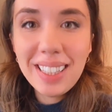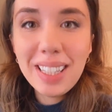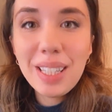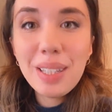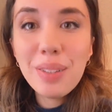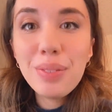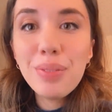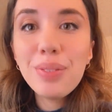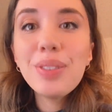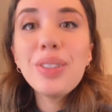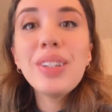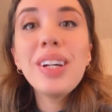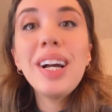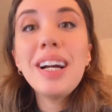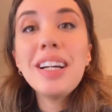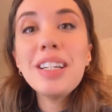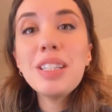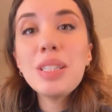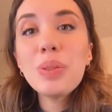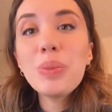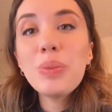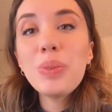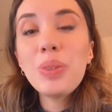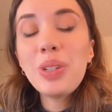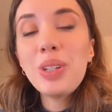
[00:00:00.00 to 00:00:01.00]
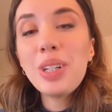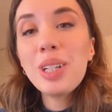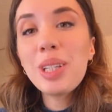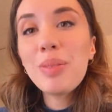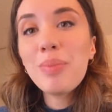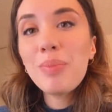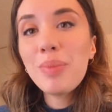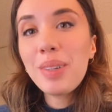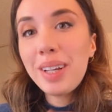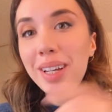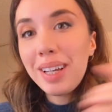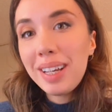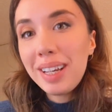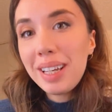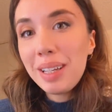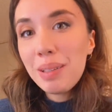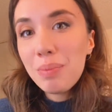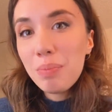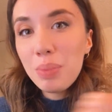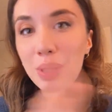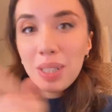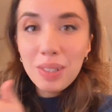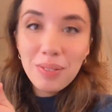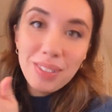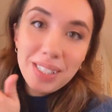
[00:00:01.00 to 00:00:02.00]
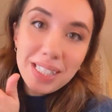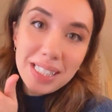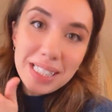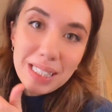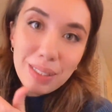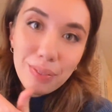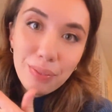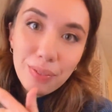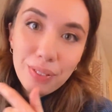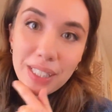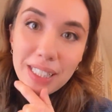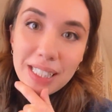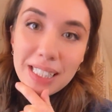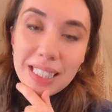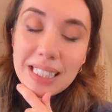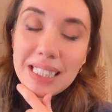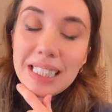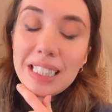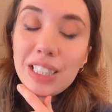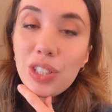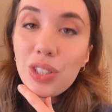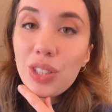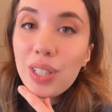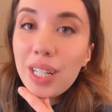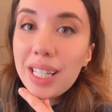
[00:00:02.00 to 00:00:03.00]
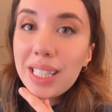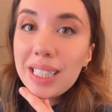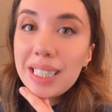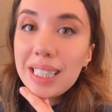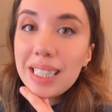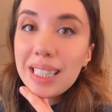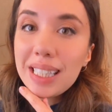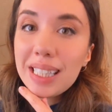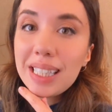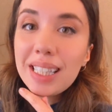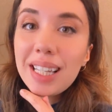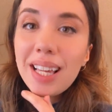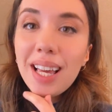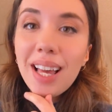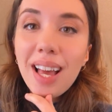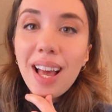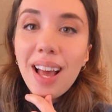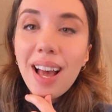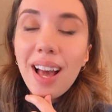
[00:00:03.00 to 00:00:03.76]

If you guys watched my previous free Excel training